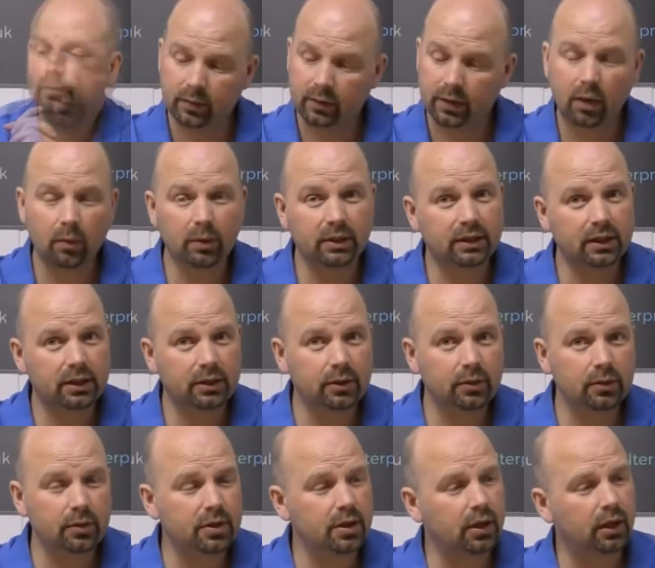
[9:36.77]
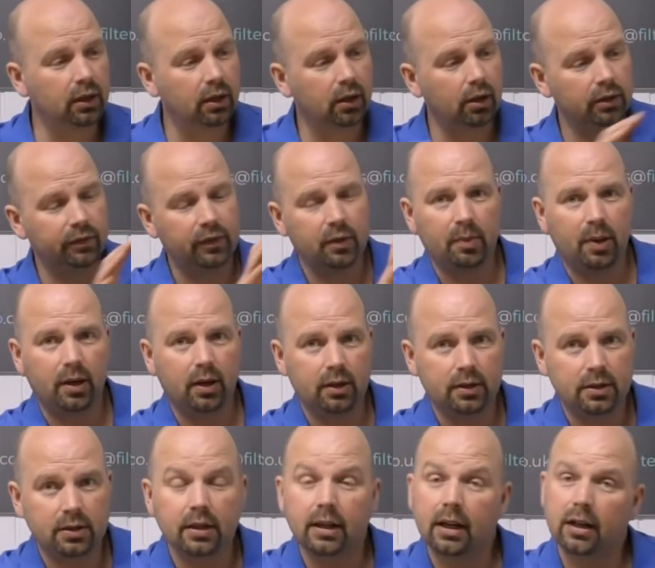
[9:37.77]
Now we did use a lot of the
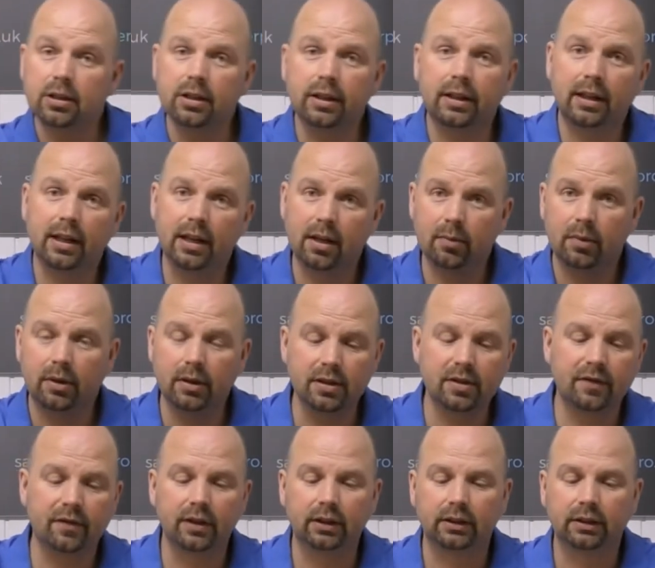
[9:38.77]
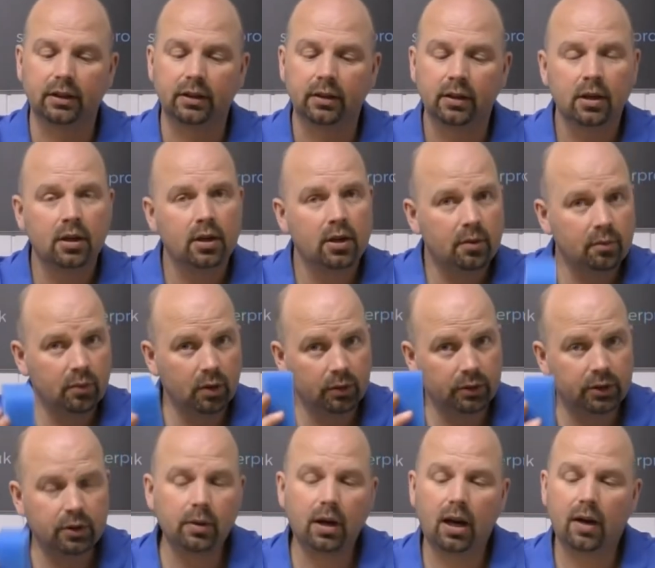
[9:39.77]
parts that actually came with this filter, but we
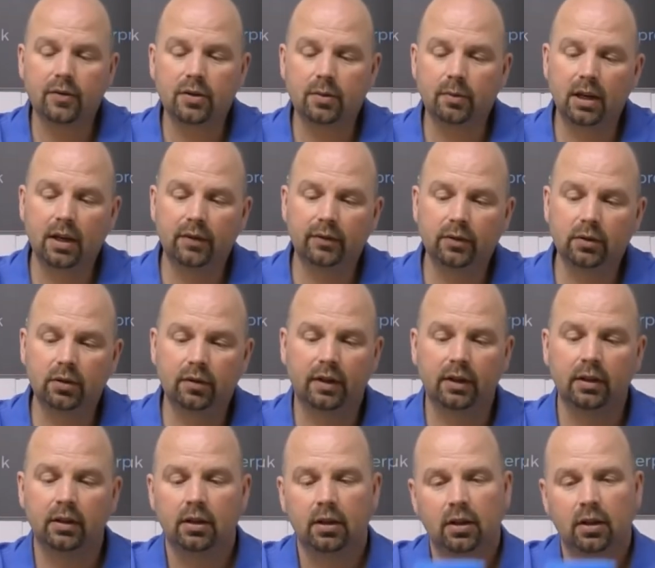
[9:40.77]
do have some left over.